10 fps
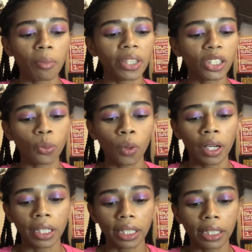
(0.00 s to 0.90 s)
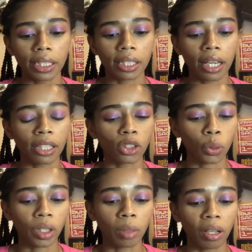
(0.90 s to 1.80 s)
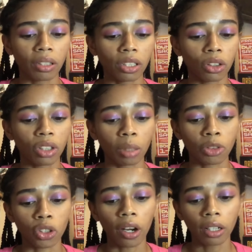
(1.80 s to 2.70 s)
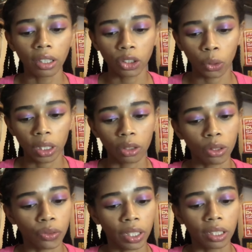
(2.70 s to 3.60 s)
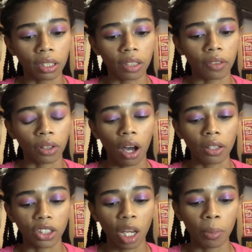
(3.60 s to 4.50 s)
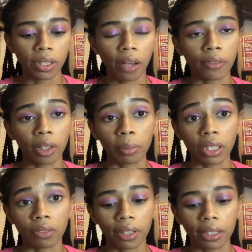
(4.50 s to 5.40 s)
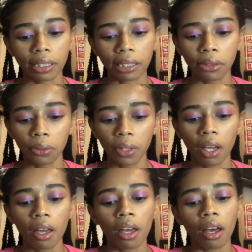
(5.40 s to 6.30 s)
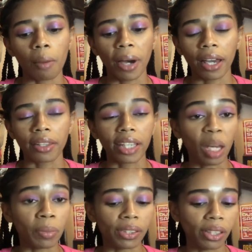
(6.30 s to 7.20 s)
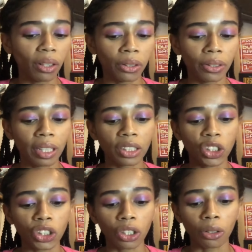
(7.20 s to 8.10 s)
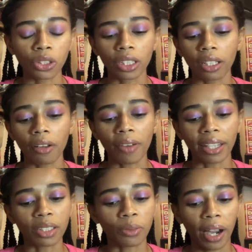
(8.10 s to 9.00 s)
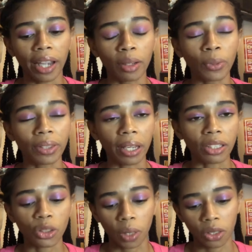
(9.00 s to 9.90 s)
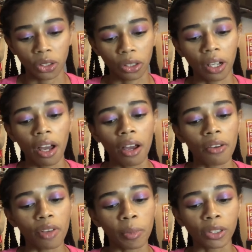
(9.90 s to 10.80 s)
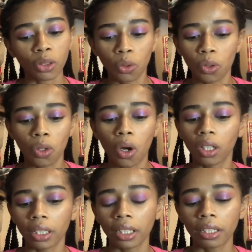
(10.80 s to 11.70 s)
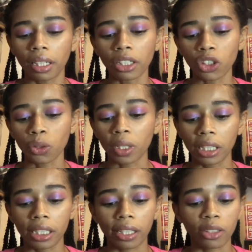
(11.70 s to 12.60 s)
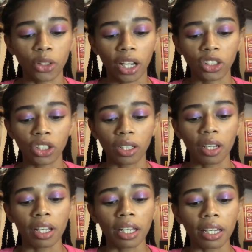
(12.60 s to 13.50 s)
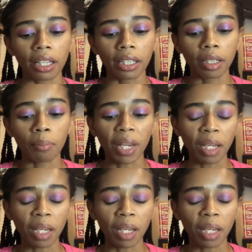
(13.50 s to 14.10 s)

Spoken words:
This one is a story about this girl named Charlie Jordan, who is ready to leave her college campus after her best friend is killed by the campus killer. So she finds a ride with a stranger from her school. Only issue is that Josh, the